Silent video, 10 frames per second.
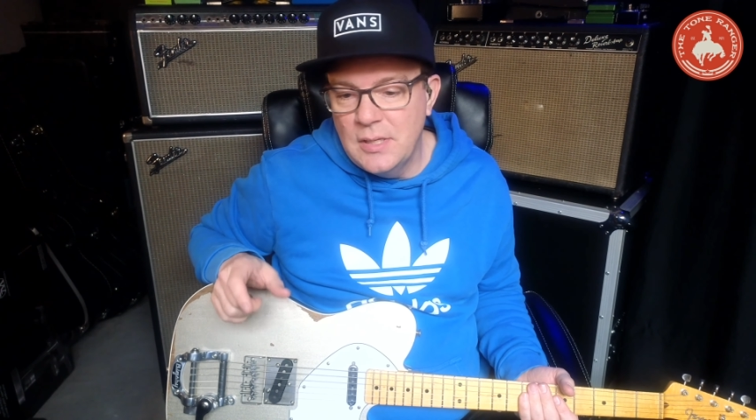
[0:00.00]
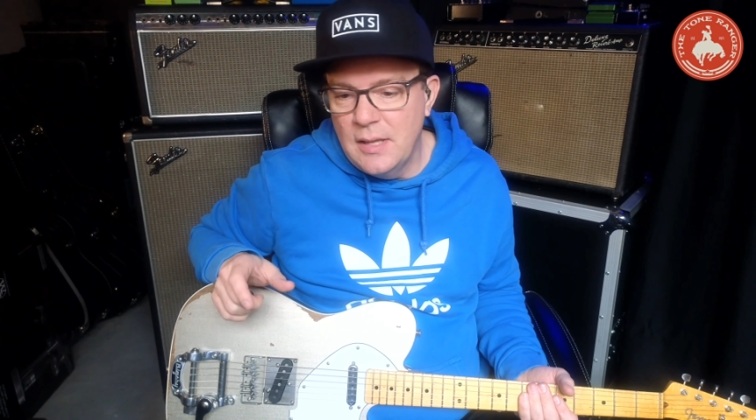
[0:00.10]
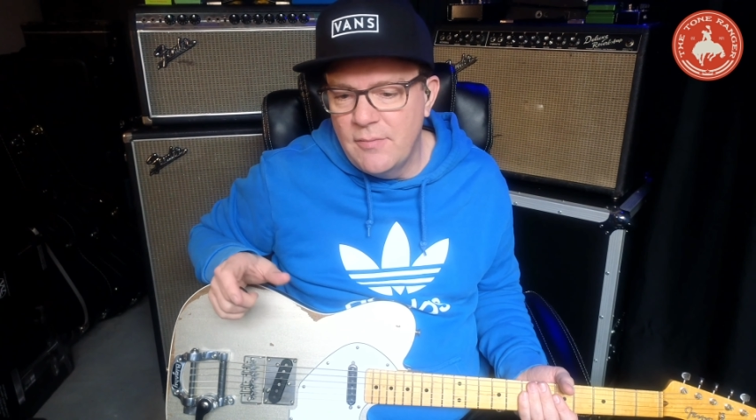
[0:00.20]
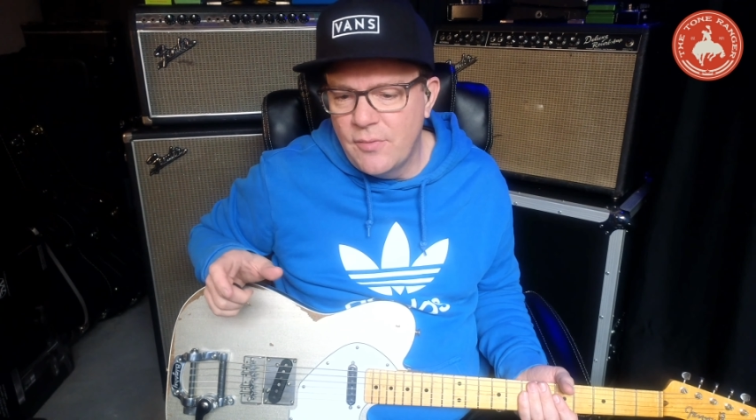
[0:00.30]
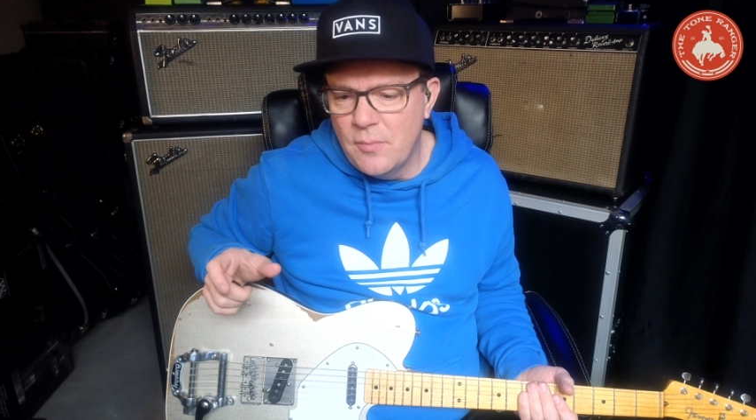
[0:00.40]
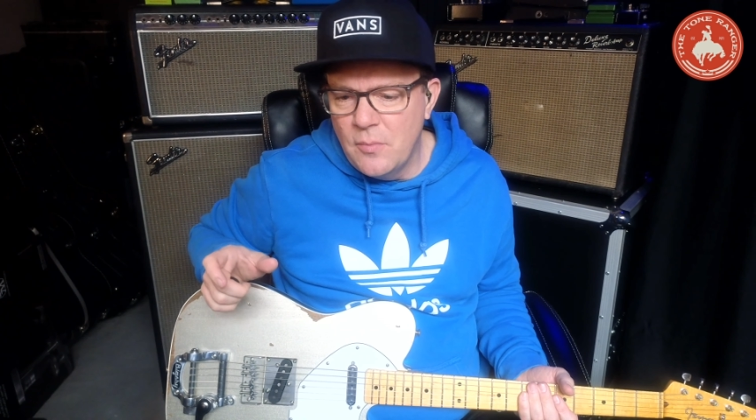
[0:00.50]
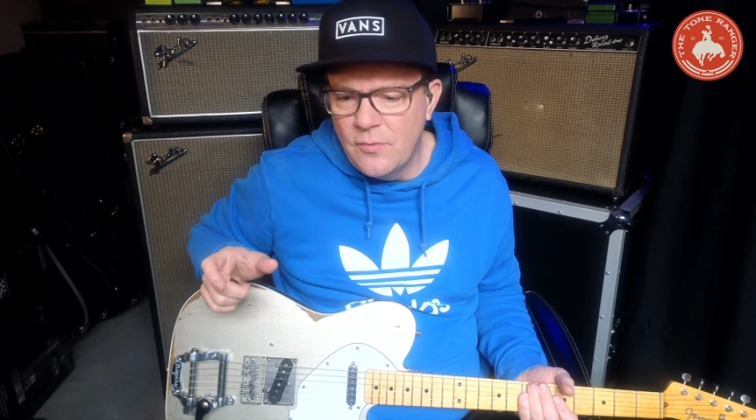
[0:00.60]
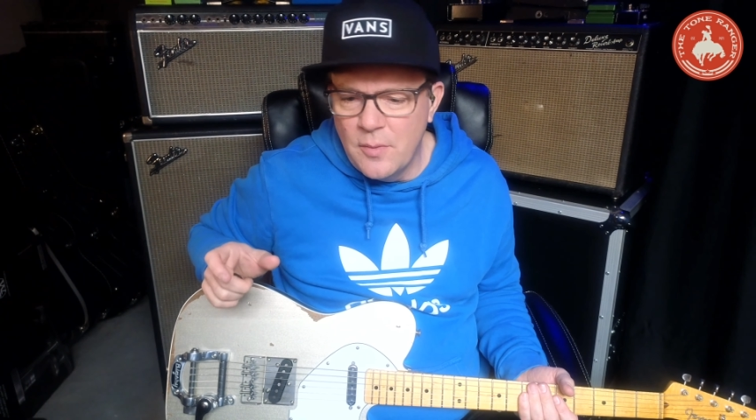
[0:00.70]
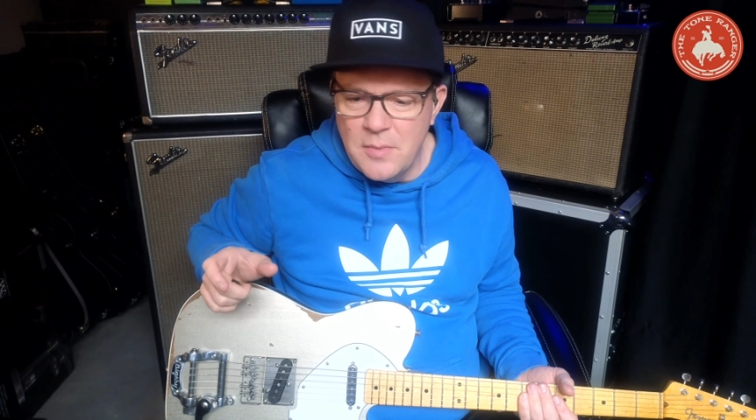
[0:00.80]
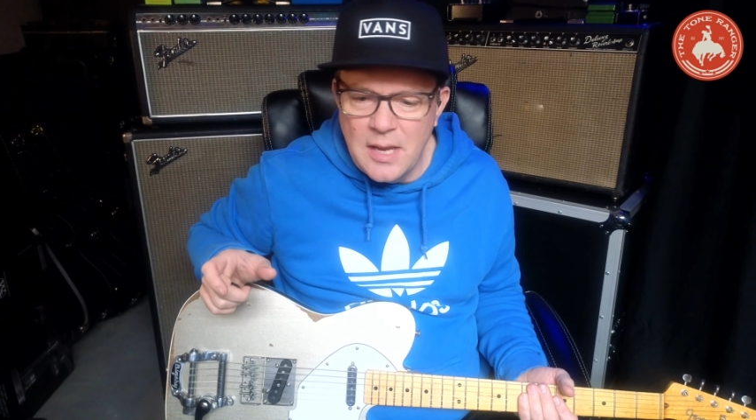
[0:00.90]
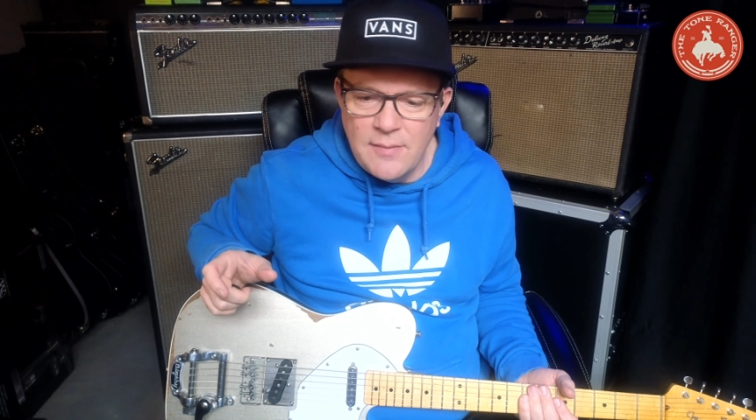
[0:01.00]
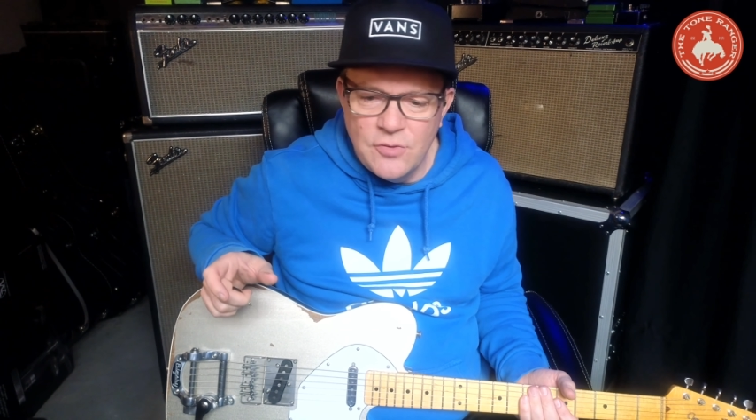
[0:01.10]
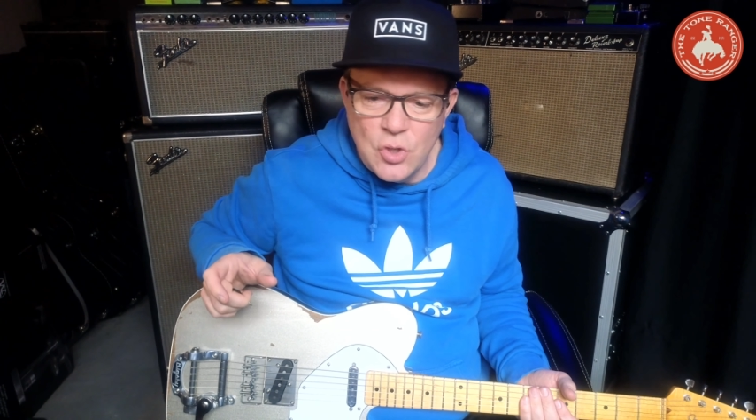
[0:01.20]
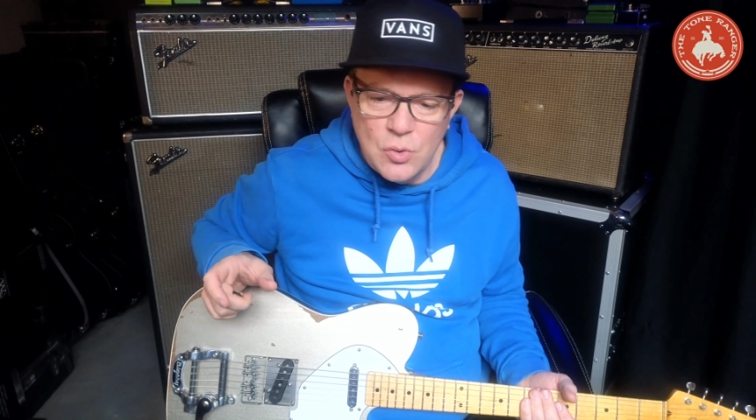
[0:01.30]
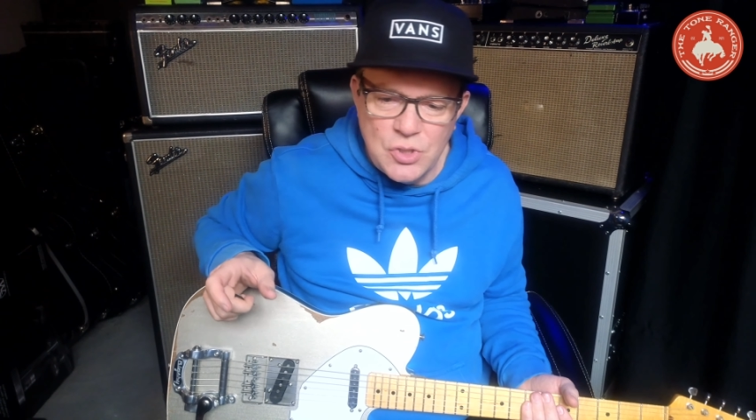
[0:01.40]
And then for me, I've
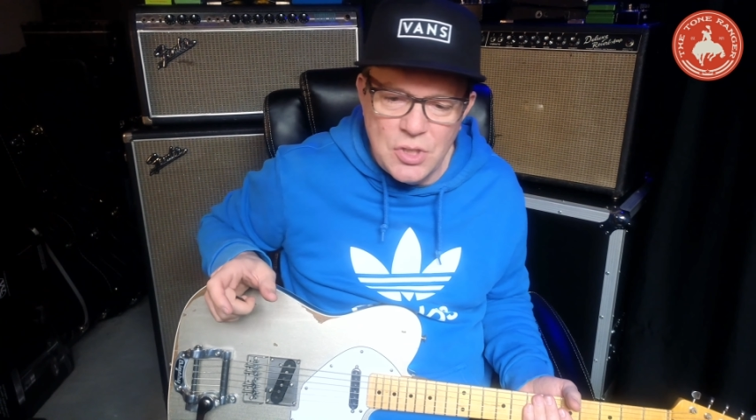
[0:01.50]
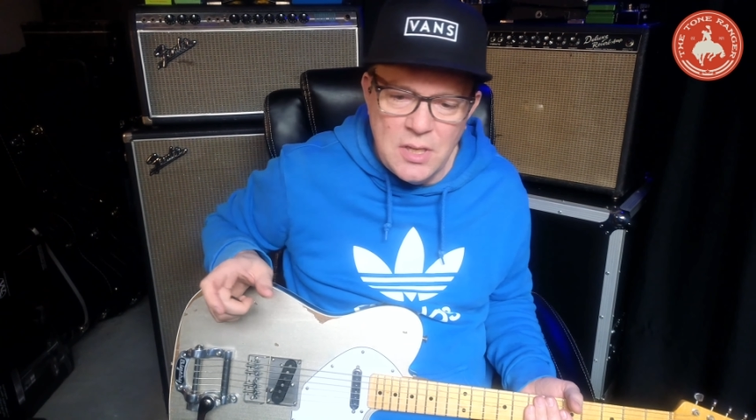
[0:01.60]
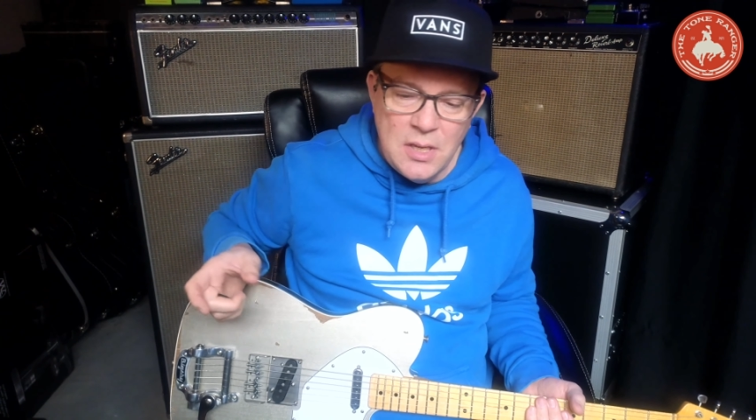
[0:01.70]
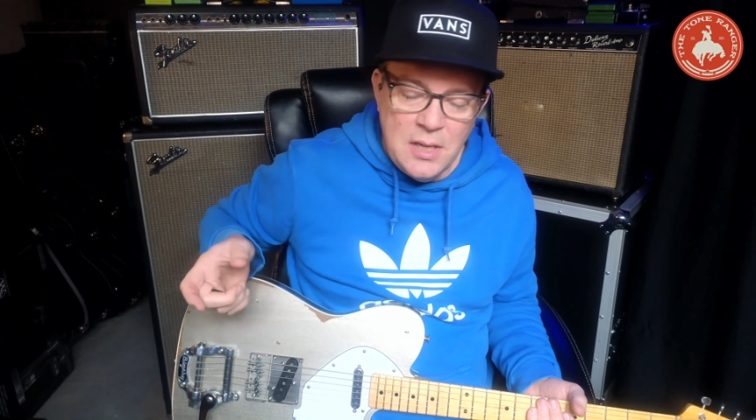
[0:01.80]
chosen